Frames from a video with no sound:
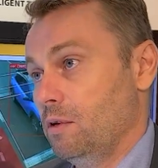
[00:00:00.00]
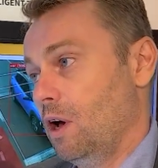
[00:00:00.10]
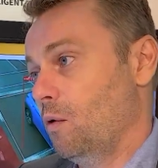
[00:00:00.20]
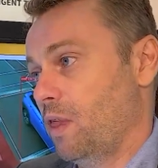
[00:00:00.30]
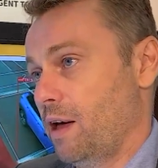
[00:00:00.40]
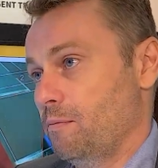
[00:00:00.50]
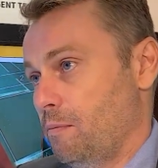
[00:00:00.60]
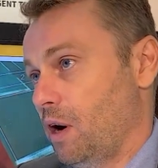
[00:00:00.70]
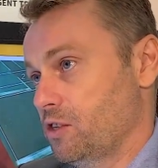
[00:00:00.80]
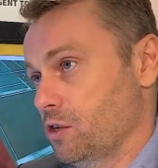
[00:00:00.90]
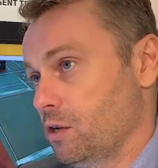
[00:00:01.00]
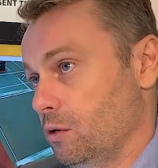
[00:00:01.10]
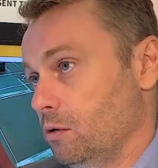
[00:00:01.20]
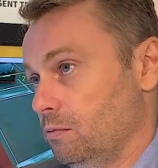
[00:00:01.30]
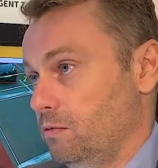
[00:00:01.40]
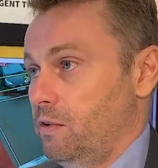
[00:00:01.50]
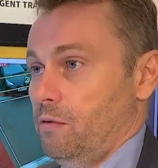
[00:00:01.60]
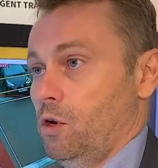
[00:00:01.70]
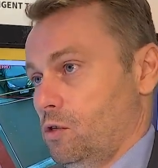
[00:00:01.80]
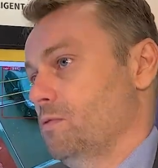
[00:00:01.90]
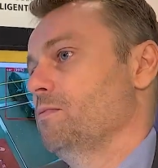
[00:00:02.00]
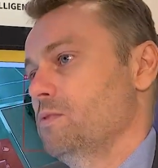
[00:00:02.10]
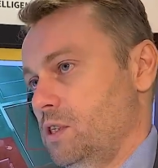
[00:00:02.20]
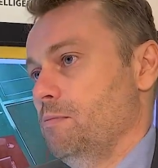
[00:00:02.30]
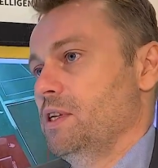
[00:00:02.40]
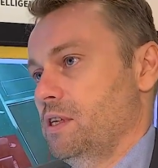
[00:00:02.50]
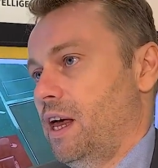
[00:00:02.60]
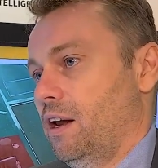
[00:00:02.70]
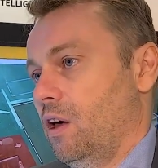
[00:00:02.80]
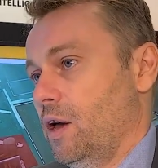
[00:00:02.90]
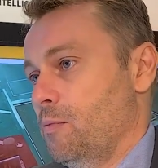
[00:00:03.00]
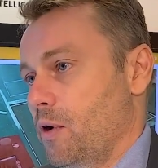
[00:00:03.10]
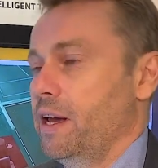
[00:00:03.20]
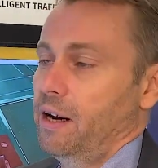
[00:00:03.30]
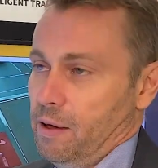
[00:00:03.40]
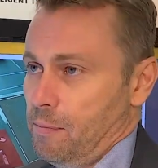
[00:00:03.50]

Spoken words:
oh, that bicycle looks similar to that library, and it